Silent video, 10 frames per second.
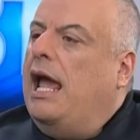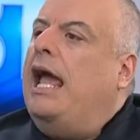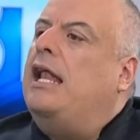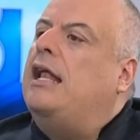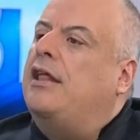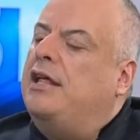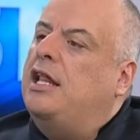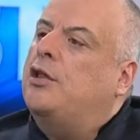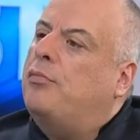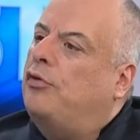And I think
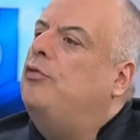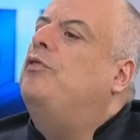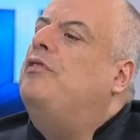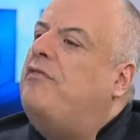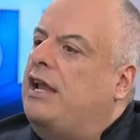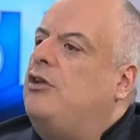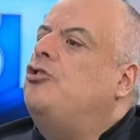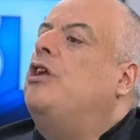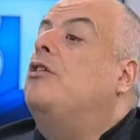that the person who's inviting you should